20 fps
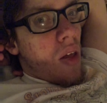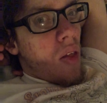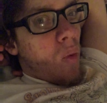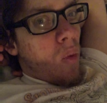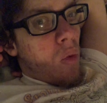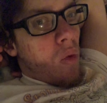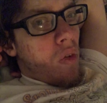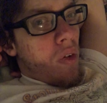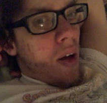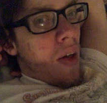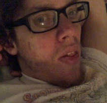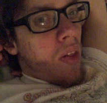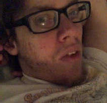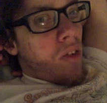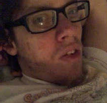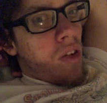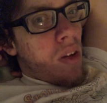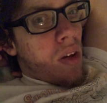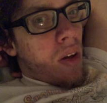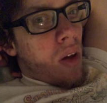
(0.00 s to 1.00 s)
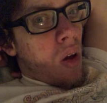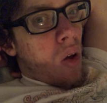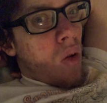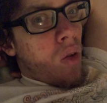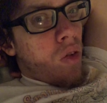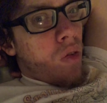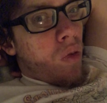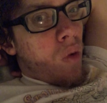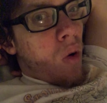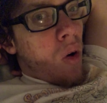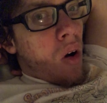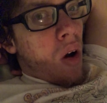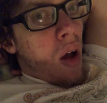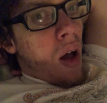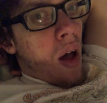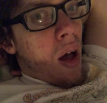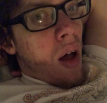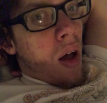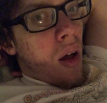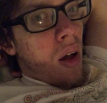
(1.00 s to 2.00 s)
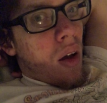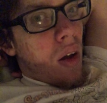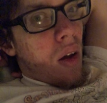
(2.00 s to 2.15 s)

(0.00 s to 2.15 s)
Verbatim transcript: when we find the cheat codes for, uh,